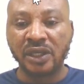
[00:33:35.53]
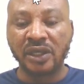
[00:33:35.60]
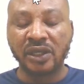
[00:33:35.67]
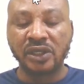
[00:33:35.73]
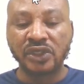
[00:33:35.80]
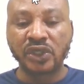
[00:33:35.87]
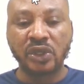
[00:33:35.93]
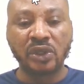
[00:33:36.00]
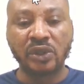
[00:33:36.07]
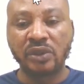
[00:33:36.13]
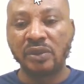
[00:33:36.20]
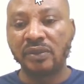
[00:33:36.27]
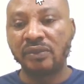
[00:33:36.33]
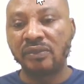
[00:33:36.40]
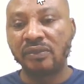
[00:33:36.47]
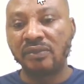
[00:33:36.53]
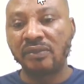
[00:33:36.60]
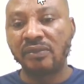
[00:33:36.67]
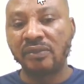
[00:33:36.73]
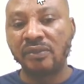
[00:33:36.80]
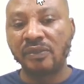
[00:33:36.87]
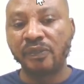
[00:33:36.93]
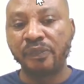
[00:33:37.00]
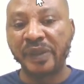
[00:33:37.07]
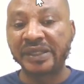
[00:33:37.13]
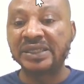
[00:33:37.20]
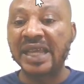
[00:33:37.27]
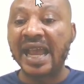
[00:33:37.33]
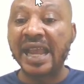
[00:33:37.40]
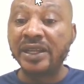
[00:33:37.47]
So,
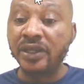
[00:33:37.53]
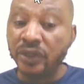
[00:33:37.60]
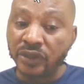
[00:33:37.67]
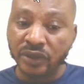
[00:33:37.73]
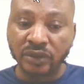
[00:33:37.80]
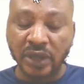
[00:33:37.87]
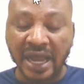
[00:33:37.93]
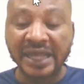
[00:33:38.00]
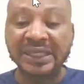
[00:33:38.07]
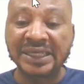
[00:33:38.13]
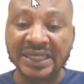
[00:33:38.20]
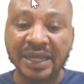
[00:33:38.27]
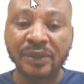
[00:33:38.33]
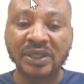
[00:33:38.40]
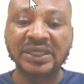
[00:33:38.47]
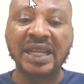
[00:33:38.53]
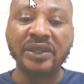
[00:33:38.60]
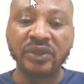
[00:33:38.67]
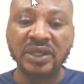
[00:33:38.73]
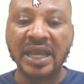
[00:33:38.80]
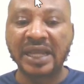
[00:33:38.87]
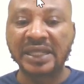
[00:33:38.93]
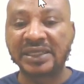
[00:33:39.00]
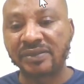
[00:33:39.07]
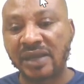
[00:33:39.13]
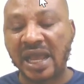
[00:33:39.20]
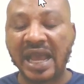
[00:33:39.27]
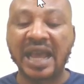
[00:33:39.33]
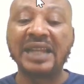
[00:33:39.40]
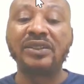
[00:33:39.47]
but I did that because I knew
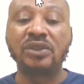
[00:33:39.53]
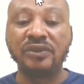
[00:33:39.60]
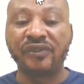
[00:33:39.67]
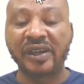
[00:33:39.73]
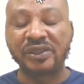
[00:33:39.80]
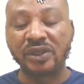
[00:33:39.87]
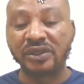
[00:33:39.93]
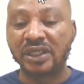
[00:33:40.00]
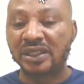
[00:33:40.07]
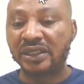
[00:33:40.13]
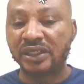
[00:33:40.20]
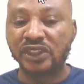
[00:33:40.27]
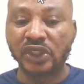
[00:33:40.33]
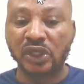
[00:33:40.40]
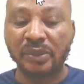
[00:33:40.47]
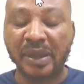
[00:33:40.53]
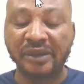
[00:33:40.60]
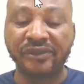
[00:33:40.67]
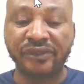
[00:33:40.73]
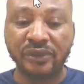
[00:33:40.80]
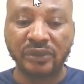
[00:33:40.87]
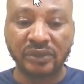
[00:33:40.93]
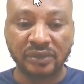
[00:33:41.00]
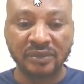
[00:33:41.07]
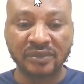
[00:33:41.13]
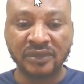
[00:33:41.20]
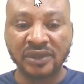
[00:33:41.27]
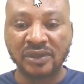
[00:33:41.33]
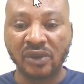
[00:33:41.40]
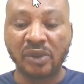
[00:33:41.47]
that I had two-factor authentication on my phone,
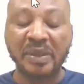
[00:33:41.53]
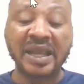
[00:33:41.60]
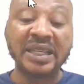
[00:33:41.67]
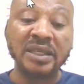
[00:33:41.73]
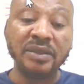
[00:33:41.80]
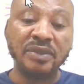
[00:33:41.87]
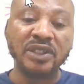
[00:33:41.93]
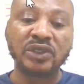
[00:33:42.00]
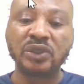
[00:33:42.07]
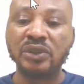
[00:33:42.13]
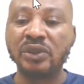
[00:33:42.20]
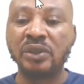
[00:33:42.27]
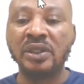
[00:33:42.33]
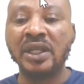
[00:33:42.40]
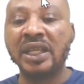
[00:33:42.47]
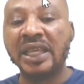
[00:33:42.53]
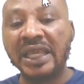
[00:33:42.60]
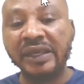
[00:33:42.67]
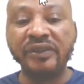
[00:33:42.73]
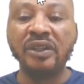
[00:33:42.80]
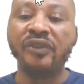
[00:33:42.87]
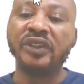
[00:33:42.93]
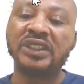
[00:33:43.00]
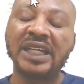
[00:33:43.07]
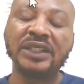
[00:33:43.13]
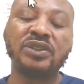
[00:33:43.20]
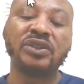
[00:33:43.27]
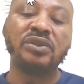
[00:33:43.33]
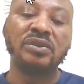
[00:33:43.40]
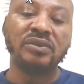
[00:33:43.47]
on my email. So even if you try
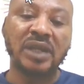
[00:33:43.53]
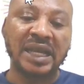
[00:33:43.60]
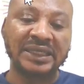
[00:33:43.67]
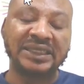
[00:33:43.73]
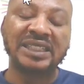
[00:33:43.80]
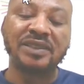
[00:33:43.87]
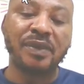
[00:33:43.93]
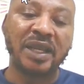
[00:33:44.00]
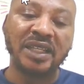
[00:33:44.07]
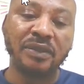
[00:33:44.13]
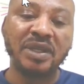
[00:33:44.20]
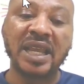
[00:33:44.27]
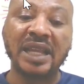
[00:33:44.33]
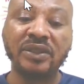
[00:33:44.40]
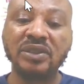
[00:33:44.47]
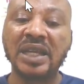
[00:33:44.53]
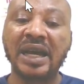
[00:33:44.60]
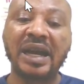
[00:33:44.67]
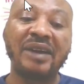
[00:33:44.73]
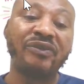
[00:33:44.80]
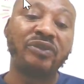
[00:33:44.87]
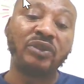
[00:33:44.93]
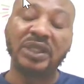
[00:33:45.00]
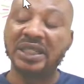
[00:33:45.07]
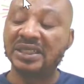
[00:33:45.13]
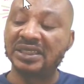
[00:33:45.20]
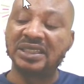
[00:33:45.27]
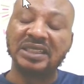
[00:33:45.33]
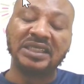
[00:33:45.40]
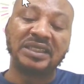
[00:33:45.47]
to access my email, I knew that I have to get
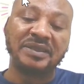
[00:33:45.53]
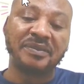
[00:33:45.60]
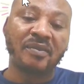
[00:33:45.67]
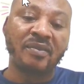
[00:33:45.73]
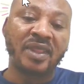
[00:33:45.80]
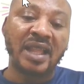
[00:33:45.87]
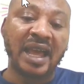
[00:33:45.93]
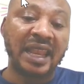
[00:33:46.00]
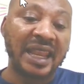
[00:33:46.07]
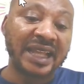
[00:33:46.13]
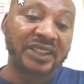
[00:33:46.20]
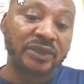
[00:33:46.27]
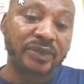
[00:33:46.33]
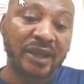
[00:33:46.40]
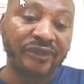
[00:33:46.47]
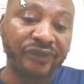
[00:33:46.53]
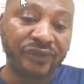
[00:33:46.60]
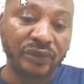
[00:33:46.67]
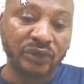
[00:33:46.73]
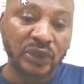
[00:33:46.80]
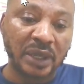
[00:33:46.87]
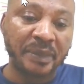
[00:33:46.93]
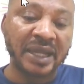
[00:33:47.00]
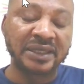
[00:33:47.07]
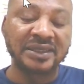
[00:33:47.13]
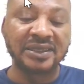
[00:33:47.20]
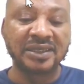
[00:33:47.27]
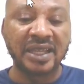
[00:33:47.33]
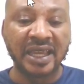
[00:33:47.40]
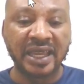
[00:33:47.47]
the alert to my phone about
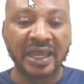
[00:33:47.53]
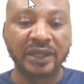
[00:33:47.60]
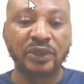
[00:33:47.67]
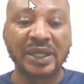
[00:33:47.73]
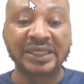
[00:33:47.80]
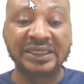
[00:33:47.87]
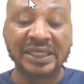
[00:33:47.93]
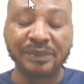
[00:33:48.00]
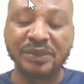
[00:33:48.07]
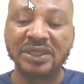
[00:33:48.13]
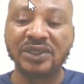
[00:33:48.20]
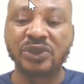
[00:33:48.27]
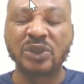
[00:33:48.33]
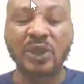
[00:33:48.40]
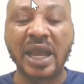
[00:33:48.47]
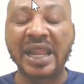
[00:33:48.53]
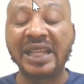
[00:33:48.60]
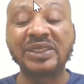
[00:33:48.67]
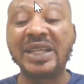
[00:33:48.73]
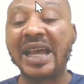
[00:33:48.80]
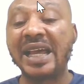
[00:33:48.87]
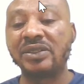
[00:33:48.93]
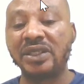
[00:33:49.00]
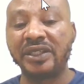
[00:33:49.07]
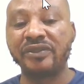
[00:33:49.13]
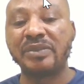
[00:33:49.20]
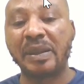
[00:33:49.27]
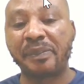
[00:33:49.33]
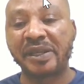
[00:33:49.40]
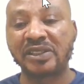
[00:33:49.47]
to accept it. So that's why I had to give
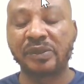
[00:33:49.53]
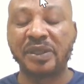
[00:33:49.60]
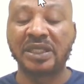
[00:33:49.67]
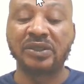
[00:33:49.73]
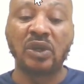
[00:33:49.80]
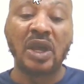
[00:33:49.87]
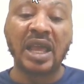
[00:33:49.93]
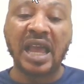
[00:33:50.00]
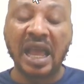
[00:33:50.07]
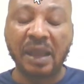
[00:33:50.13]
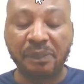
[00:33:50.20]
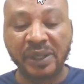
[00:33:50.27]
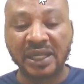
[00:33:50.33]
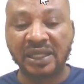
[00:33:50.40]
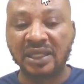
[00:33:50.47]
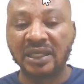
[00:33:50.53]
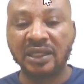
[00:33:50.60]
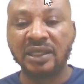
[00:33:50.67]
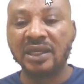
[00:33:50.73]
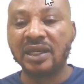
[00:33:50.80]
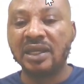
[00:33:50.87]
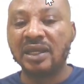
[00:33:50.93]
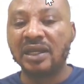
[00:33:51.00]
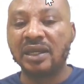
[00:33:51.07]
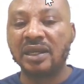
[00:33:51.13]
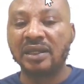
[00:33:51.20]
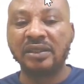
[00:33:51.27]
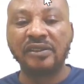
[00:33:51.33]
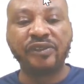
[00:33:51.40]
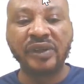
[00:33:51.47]
my password. But apparently,
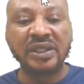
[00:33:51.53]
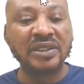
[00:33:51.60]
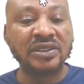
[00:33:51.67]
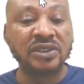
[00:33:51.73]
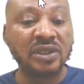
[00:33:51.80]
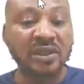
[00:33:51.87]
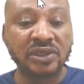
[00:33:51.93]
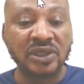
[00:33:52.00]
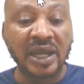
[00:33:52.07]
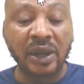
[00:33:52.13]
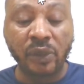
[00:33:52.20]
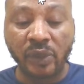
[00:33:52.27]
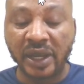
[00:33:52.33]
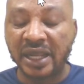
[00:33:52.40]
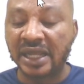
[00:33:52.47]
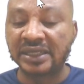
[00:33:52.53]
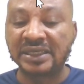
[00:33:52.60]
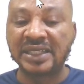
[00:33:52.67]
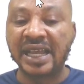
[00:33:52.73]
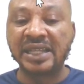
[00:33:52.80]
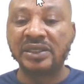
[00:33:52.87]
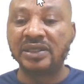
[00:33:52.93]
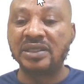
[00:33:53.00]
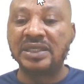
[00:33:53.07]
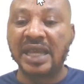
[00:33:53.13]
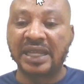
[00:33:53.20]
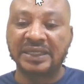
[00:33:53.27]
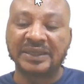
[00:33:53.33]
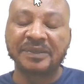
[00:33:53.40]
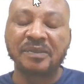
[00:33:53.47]
the friend is now aware that I did
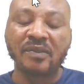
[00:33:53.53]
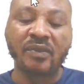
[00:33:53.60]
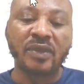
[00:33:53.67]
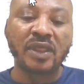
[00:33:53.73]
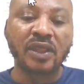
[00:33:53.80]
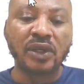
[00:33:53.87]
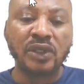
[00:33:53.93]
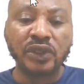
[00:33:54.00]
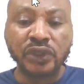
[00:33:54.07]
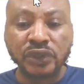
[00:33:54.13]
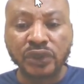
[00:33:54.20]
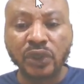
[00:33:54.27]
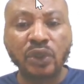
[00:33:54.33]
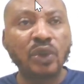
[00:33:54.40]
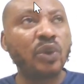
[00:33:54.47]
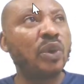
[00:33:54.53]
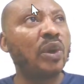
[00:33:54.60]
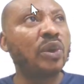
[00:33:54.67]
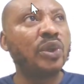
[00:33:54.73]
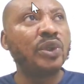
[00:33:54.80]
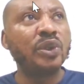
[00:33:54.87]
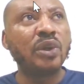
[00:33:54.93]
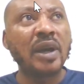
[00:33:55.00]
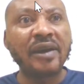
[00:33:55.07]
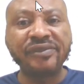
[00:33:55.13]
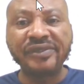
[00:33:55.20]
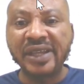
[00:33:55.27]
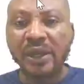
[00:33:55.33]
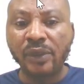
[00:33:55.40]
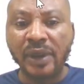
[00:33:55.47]
that. So,
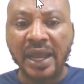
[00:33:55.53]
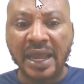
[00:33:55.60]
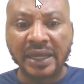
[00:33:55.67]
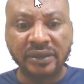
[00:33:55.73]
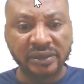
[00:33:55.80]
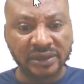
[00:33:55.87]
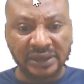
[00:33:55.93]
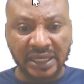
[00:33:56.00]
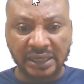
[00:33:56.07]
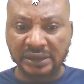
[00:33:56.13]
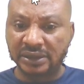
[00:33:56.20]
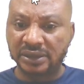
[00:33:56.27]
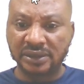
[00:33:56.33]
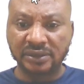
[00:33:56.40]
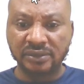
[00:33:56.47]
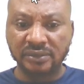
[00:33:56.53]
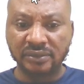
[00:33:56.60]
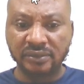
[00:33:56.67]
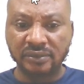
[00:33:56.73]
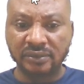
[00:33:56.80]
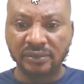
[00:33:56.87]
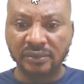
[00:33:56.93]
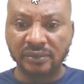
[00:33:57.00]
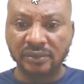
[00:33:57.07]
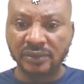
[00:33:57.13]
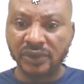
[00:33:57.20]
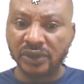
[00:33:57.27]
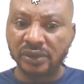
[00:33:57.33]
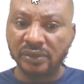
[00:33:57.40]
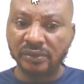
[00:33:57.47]
after a while, I noticed
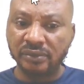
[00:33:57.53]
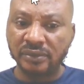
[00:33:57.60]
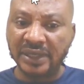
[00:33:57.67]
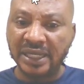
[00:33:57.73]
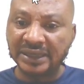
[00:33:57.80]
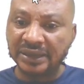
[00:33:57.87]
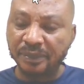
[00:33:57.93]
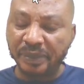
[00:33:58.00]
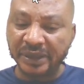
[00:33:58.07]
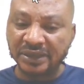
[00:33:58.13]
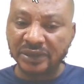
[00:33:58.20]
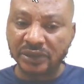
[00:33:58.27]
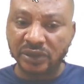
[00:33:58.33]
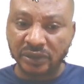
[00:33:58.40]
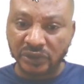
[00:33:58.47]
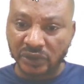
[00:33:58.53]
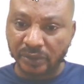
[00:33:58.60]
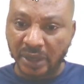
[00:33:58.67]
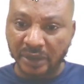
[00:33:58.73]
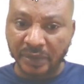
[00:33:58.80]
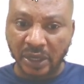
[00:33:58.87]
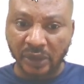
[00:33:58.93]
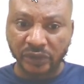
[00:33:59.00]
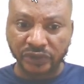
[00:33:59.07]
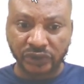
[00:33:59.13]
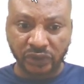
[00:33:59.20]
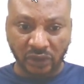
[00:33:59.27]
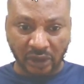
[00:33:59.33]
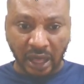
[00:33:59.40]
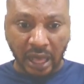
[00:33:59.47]
that same person is logging into my email. I was
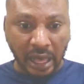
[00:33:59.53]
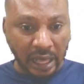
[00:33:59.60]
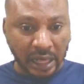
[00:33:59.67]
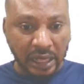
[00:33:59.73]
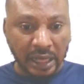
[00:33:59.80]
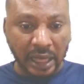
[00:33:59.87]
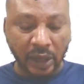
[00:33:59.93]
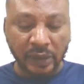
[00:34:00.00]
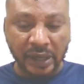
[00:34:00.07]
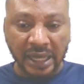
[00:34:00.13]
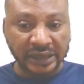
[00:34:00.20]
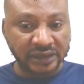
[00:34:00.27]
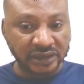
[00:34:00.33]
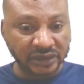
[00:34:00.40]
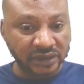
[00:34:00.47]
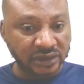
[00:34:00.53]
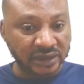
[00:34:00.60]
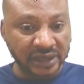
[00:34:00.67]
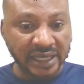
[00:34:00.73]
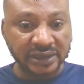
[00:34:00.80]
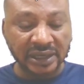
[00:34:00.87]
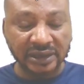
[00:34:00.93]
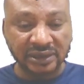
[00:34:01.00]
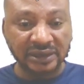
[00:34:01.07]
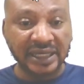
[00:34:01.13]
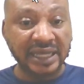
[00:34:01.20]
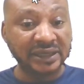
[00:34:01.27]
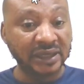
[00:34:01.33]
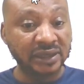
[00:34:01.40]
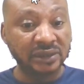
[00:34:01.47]
shocked. I was like, Jesus Christ, this
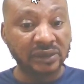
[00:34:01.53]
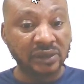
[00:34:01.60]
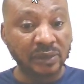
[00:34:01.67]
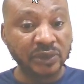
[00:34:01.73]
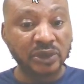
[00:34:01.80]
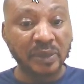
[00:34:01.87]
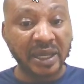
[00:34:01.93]
guy started coming to my